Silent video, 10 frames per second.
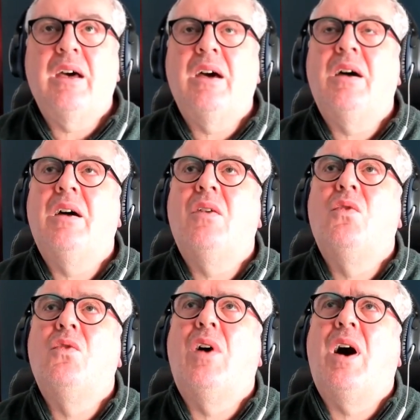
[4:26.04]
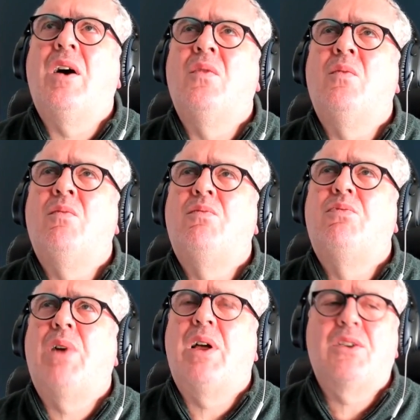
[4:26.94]

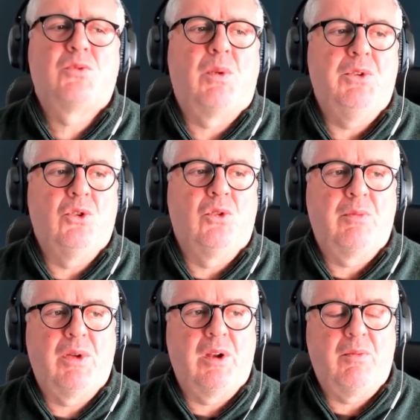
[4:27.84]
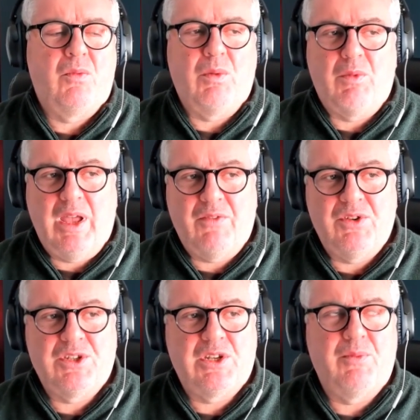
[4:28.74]
on products where we don't have product, when we
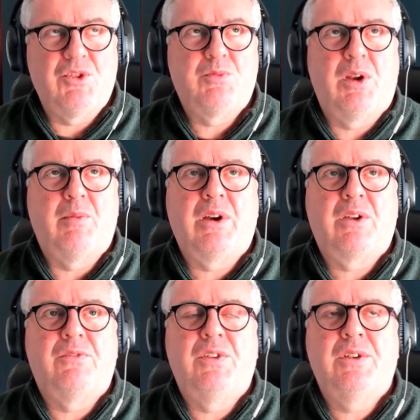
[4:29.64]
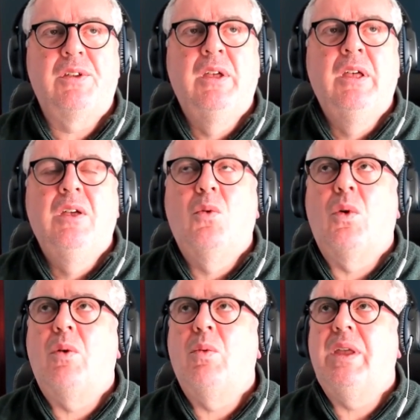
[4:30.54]
haven't established product market fit,
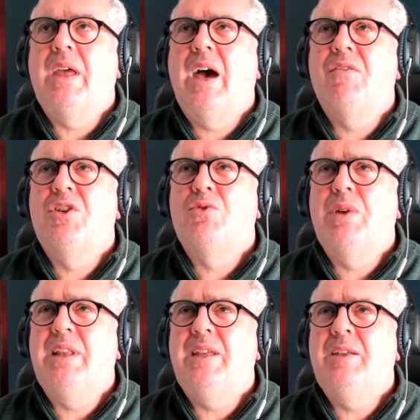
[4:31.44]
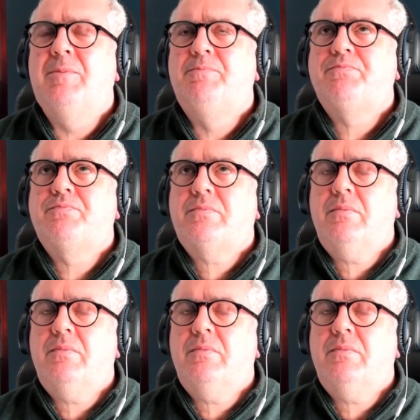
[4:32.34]
where we haven't really